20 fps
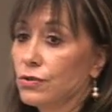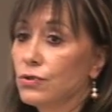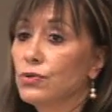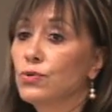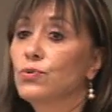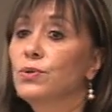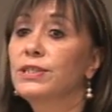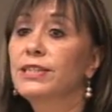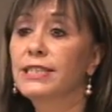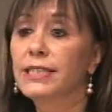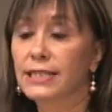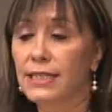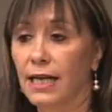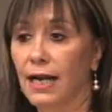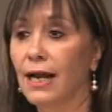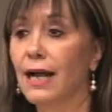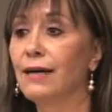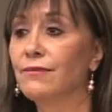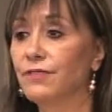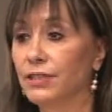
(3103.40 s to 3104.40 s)
we didn't
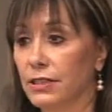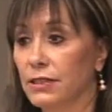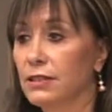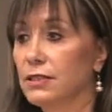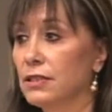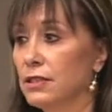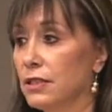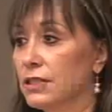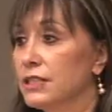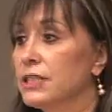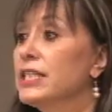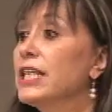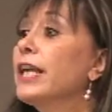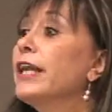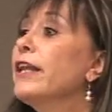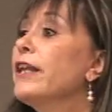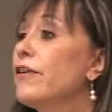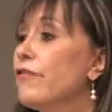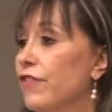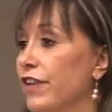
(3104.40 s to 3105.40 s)
have
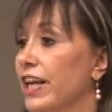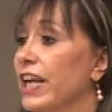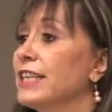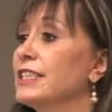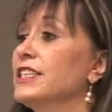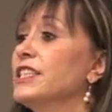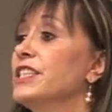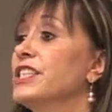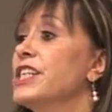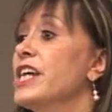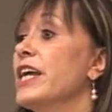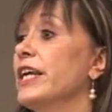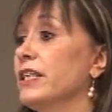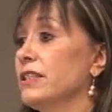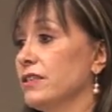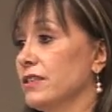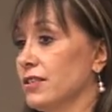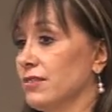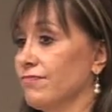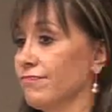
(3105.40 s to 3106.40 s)
significant
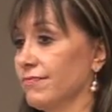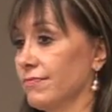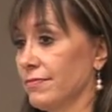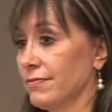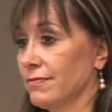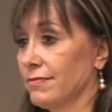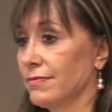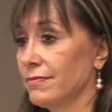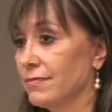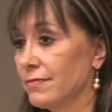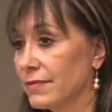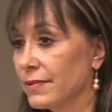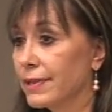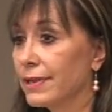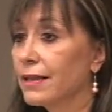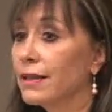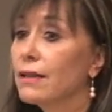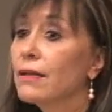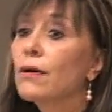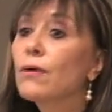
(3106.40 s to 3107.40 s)
change.
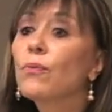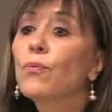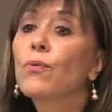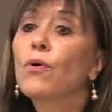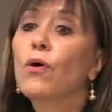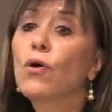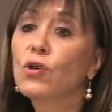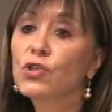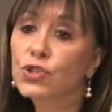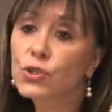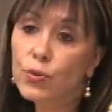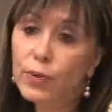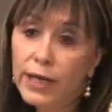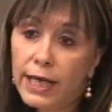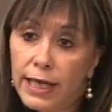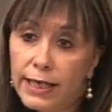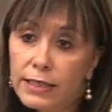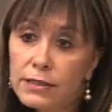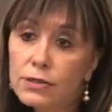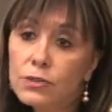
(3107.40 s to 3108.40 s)
Also, we
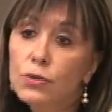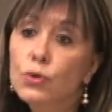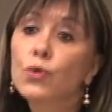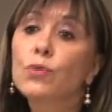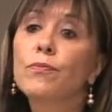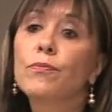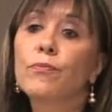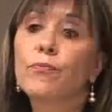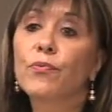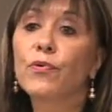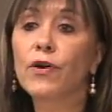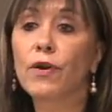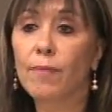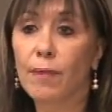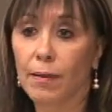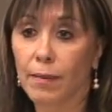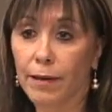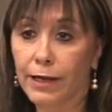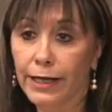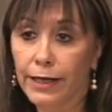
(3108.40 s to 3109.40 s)
can assume
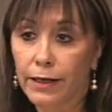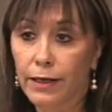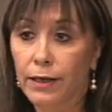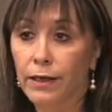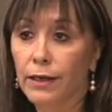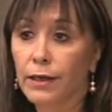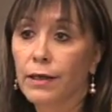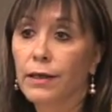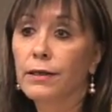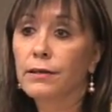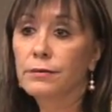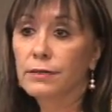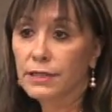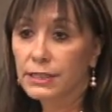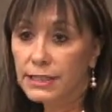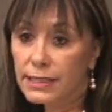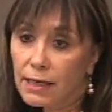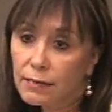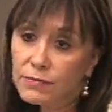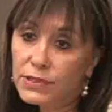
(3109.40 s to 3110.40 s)
probably
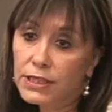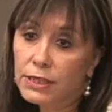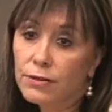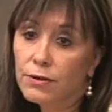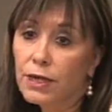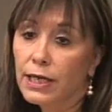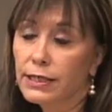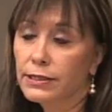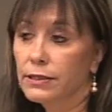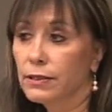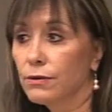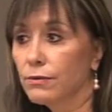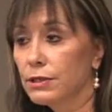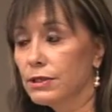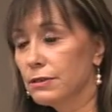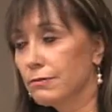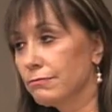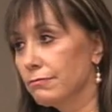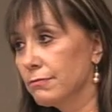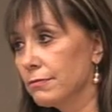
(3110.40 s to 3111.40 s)
something relating
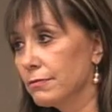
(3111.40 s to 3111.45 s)
with